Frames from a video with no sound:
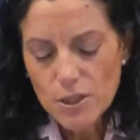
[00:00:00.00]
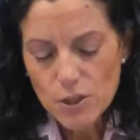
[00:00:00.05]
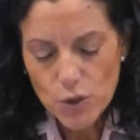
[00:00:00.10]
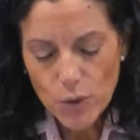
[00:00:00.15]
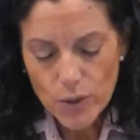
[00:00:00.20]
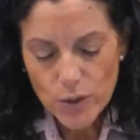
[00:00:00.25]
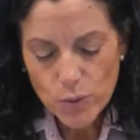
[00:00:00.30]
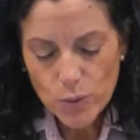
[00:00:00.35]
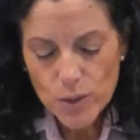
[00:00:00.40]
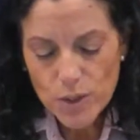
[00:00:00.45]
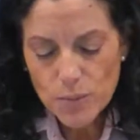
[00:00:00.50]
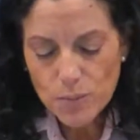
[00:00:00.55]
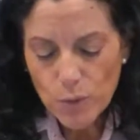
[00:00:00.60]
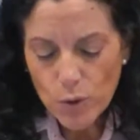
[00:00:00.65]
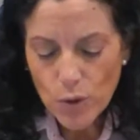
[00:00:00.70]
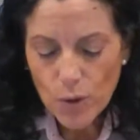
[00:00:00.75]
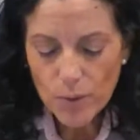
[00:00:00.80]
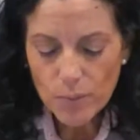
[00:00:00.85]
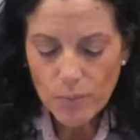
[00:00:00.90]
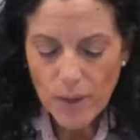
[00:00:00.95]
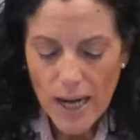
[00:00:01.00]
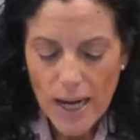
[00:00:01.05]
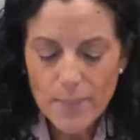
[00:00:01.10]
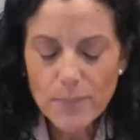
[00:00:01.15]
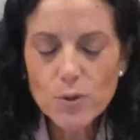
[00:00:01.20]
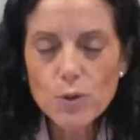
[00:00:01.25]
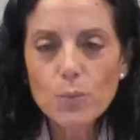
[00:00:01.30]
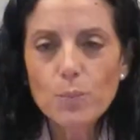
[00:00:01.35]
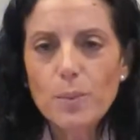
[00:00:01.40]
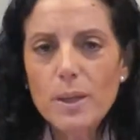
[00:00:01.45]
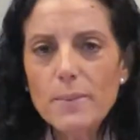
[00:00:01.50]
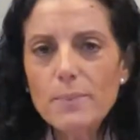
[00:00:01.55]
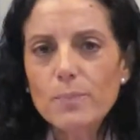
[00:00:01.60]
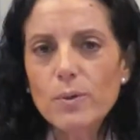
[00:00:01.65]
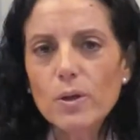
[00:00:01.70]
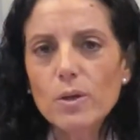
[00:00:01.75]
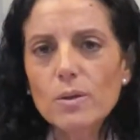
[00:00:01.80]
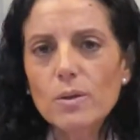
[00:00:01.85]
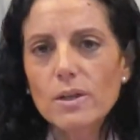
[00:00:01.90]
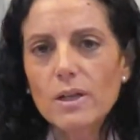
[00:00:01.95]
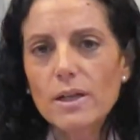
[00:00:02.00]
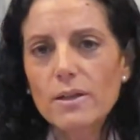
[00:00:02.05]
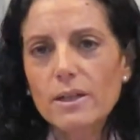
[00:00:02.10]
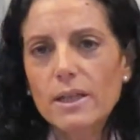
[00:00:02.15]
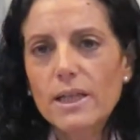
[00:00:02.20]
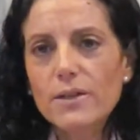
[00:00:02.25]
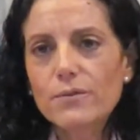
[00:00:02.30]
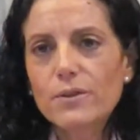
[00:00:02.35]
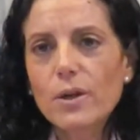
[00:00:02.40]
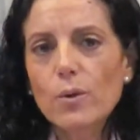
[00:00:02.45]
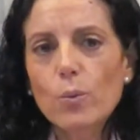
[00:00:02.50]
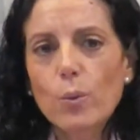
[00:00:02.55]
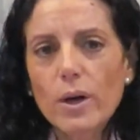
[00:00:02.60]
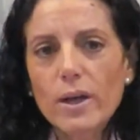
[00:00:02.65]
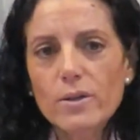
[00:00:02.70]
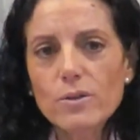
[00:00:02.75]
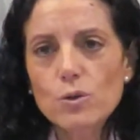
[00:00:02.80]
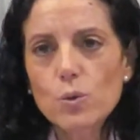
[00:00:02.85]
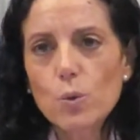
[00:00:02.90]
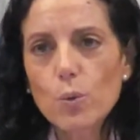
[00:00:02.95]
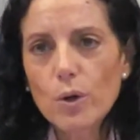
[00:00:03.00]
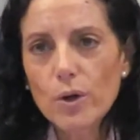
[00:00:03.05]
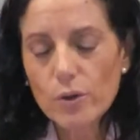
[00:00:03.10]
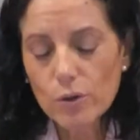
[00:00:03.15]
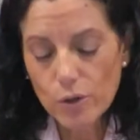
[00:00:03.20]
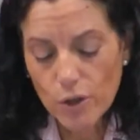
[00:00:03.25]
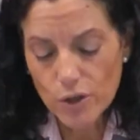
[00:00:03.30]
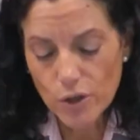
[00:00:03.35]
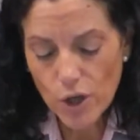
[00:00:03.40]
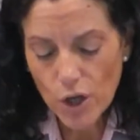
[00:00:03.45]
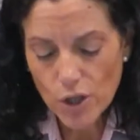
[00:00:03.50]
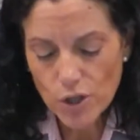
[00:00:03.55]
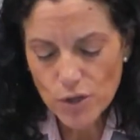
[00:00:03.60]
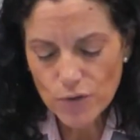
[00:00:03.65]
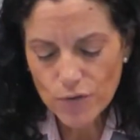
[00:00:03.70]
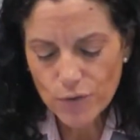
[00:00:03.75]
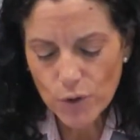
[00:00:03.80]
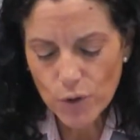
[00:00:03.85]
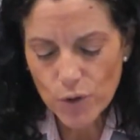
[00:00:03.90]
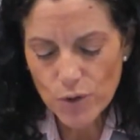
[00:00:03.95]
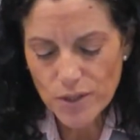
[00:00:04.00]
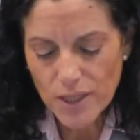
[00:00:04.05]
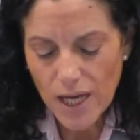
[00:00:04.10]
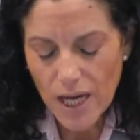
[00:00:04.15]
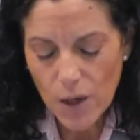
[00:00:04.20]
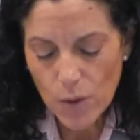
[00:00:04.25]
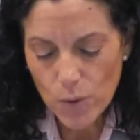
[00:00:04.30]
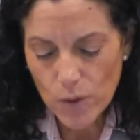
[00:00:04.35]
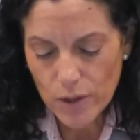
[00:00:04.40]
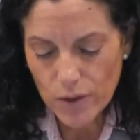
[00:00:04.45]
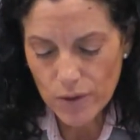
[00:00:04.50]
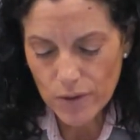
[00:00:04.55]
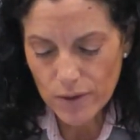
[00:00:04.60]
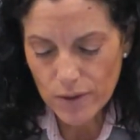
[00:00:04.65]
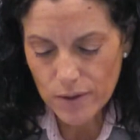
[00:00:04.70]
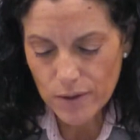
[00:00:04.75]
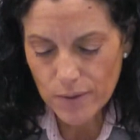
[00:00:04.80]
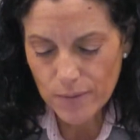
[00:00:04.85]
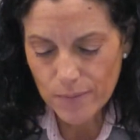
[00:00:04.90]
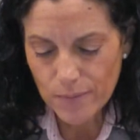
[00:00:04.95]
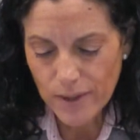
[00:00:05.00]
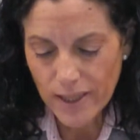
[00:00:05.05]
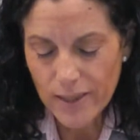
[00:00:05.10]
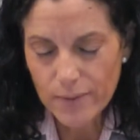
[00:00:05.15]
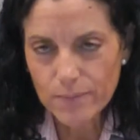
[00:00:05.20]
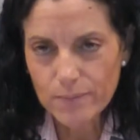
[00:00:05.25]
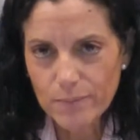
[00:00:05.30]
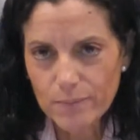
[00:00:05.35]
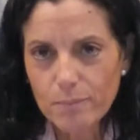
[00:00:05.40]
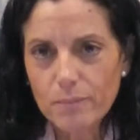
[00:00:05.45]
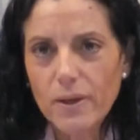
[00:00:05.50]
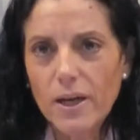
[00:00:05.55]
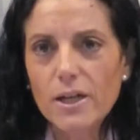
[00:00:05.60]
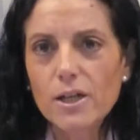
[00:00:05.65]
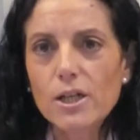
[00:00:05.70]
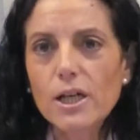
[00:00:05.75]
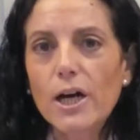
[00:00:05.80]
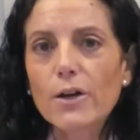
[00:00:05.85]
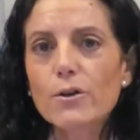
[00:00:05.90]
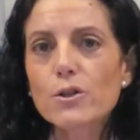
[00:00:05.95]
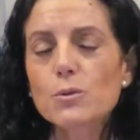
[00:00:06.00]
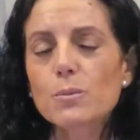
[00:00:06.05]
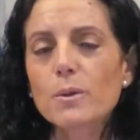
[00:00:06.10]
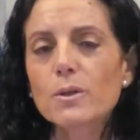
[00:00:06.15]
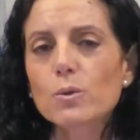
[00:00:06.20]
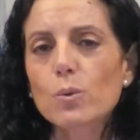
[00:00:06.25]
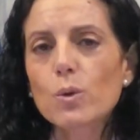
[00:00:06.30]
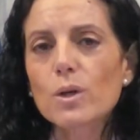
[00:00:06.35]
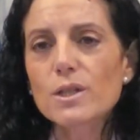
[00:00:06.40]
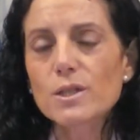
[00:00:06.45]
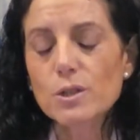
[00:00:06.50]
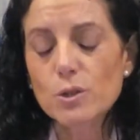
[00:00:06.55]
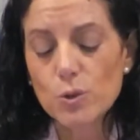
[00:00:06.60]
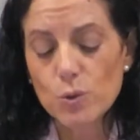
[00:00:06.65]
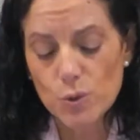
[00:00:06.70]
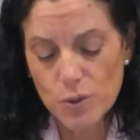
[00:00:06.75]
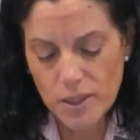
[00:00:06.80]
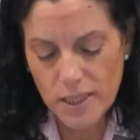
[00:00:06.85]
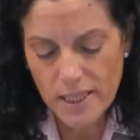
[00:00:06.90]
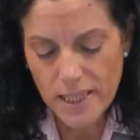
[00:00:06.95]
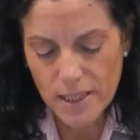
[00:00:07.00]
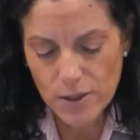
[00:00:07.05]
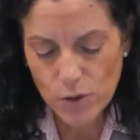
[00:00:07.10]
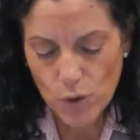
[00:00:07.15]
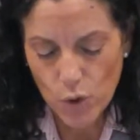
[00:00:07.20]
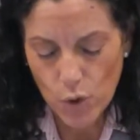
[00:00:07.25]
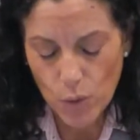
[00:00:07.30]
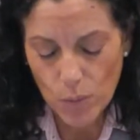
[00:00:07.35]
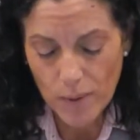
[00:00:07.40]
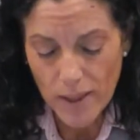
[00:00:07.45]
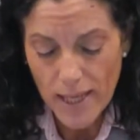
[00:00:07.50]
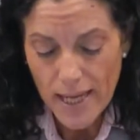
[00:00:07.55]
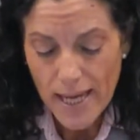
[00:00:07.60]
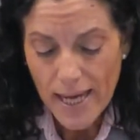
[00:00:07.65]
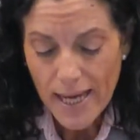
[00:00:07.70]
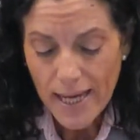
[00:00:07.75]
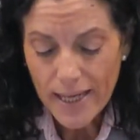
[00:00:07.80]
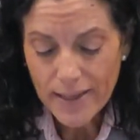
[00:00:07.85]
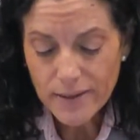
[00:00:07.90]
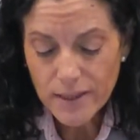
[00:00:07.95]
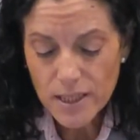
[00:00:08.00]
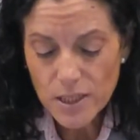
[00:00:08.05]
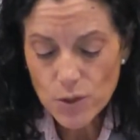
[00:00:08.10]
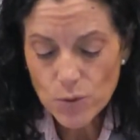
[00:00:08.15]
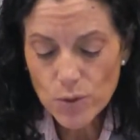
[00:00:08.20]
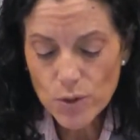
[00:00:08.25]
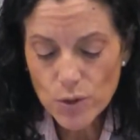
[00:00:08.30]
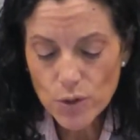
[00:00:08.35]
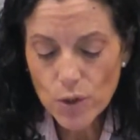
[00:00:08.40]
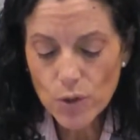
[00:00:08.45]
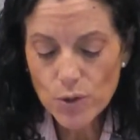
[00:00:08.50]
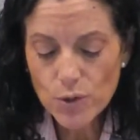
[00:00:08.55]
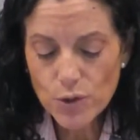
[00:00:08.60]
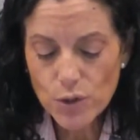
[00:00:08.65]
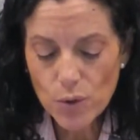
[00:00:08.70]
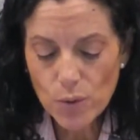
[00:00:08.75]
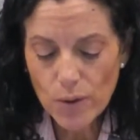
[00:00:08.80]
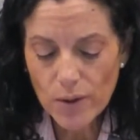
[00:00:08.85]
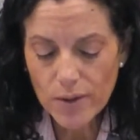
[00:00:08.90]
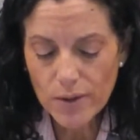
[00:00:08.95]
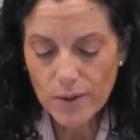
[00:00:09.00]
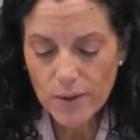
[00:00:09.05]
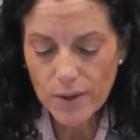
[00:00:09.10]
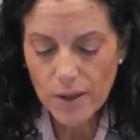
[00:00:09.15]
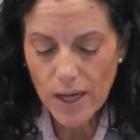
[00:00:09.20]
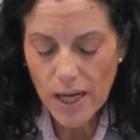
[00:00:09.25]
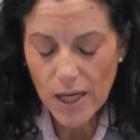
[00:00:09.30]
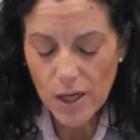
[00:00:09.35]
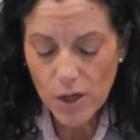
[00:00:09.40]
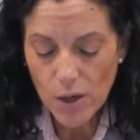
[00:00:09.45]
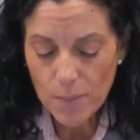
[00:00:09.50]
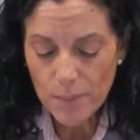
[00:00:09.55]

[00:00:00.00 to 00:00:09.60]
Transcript: So it was more up to people if they went to work or not. Of course, our um, encouragement was to stay at home. And this was also uh,